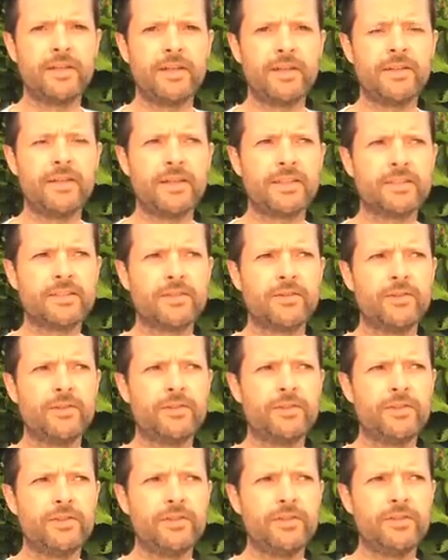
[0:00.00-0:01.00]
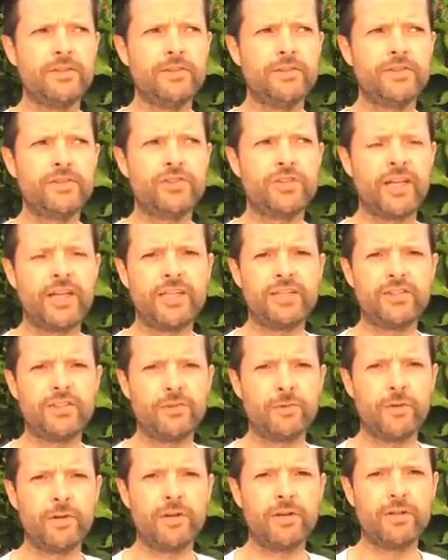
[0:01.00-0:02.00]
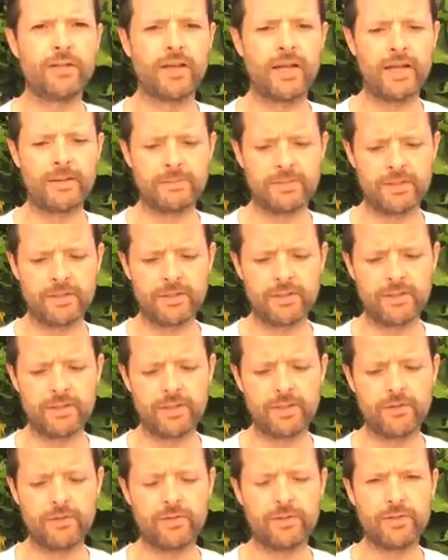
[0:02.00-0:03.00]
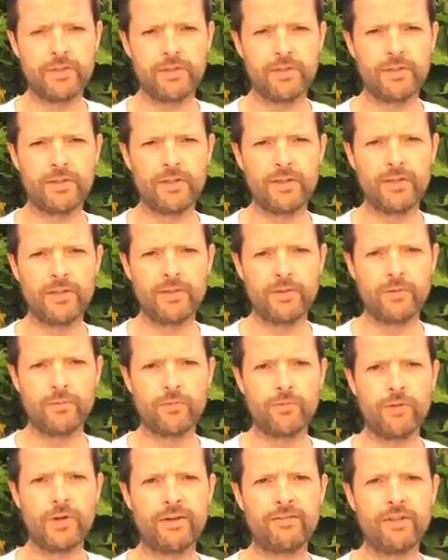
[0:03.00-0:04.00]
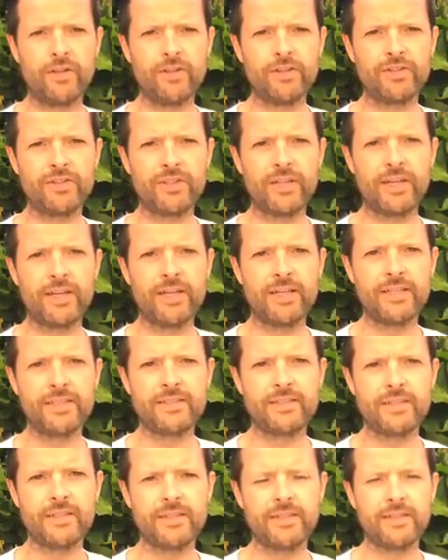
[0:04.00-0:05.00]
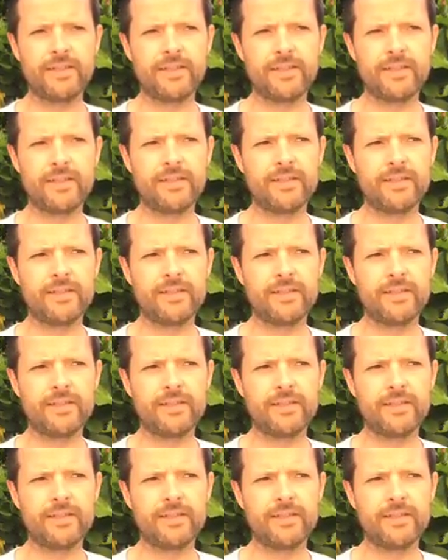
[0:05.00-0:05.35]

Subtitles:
that's going to change the world? Absolutely going to revolutionize the